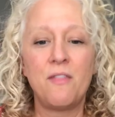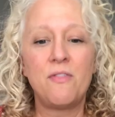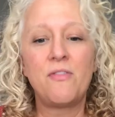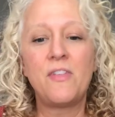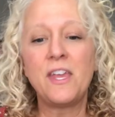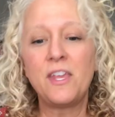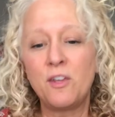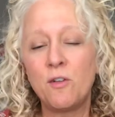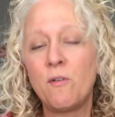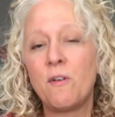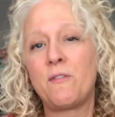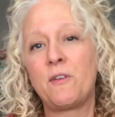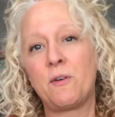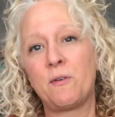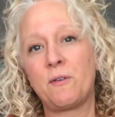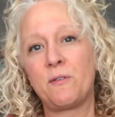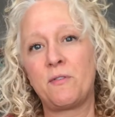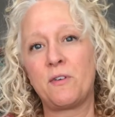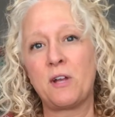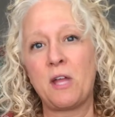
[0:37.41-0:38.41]
Thank you
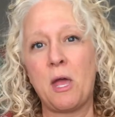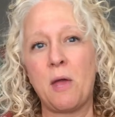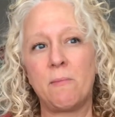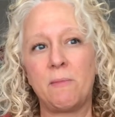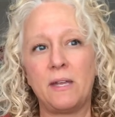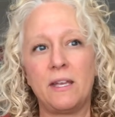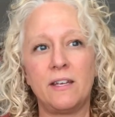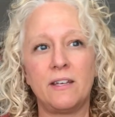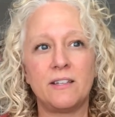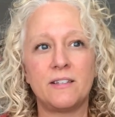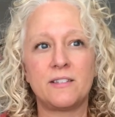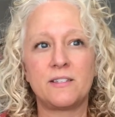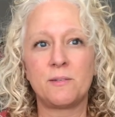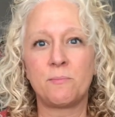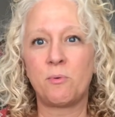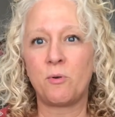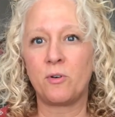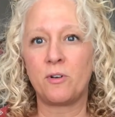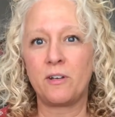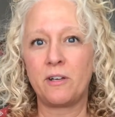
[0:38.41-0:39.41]
everyone for coming and
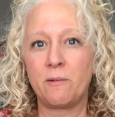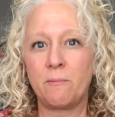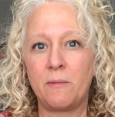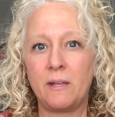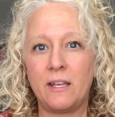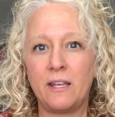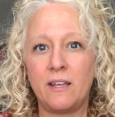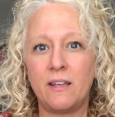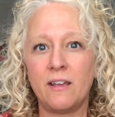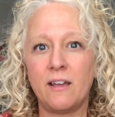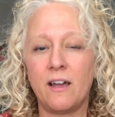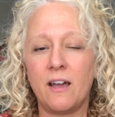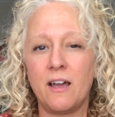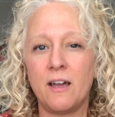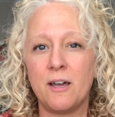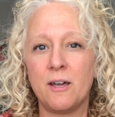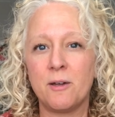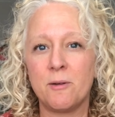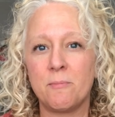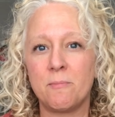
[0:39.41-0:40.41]
supporting me
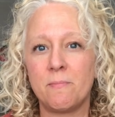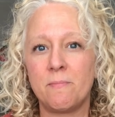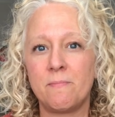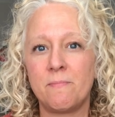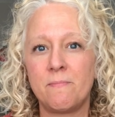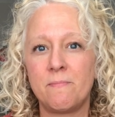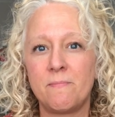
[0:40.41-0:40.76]
um,